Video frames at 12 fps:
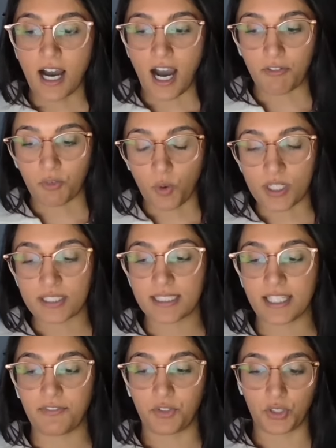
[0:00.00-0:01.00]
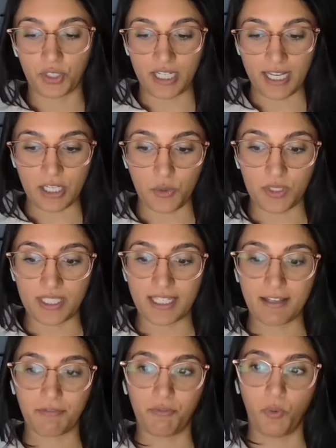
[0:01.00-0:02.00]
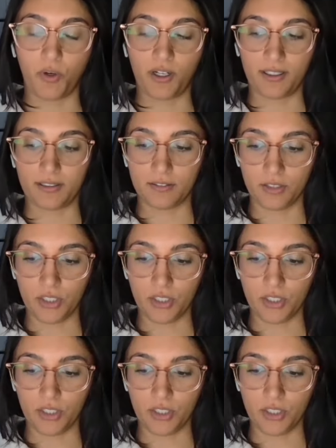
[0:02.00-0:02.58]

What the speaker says: Of course, if you're using it for